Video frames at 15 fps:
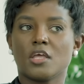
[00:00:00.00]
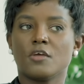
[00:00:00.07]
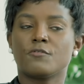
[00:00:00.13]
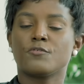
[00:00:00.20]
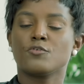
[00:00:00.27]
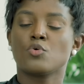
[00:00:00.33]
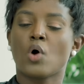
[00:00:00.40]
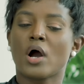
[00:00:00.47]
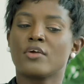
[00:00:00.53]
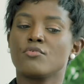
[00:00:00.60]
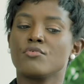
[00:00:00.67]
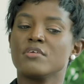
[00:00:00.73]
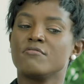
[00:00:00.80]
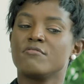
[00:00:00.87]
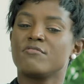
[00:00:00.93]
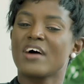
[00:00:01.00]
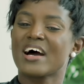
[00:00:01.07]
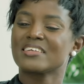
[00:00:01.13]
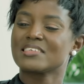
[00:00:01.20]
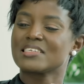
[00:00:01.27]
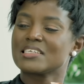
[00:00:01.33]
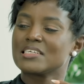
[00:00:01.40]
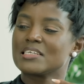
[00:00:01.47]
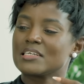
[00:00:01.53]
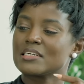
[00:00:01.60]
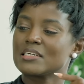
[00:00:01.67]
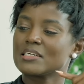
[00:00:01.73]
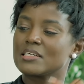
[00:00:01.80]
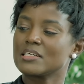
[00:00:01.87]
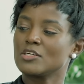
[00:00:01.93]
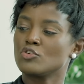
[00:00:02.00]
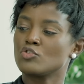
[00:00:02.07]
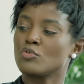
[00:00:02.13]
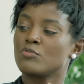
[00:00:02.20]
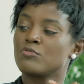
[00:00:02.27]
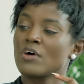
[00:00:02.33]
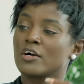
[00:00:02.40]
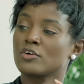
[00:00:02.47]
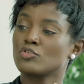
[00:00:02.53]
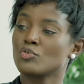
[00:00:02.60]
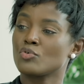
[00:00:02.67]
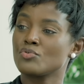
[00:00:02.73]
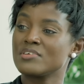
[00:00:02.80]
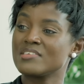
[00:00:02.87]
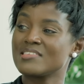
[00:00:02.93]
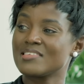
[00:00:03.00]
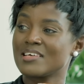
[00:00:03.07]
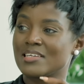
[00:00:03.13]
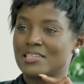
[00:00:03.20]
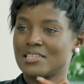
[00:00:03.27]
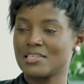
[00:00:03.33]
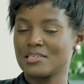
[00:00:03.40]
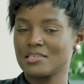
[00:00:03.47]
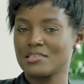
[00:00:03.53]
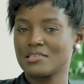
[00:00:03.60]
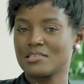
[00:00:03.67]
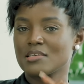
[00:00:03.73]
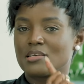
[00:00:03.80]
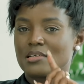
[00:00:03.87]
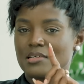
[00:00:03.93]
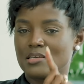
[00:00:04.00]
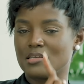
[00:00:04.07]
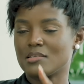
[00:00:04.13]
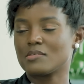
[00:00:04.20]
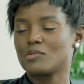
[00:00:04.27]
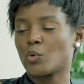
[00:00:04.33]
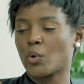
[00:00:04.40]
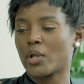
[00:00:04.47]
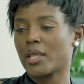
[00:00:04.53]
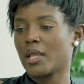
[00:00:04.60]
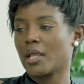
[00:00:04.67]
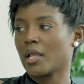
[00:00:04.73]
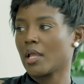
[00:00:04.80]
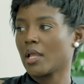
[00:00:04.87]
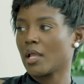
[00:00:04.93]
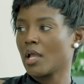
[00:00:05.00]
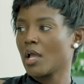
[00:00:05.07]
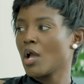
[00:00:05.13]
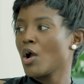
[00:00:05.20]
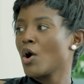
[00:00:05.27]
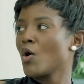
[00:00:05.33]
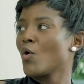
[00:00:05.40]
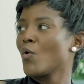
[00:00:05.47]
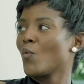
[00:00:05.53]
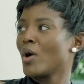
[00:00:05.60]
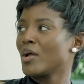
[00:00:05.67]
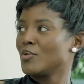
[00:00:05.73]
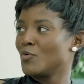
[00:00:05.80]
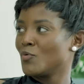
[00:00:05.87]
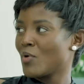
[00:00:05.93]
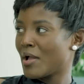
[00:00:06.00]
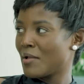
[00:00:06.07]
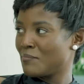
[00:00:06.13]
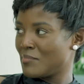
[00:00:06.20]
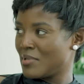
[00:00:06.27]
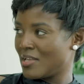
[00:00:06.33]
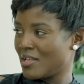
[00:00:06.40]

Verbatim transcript: if you are reverting to factory settings, it's okay. What do I mean?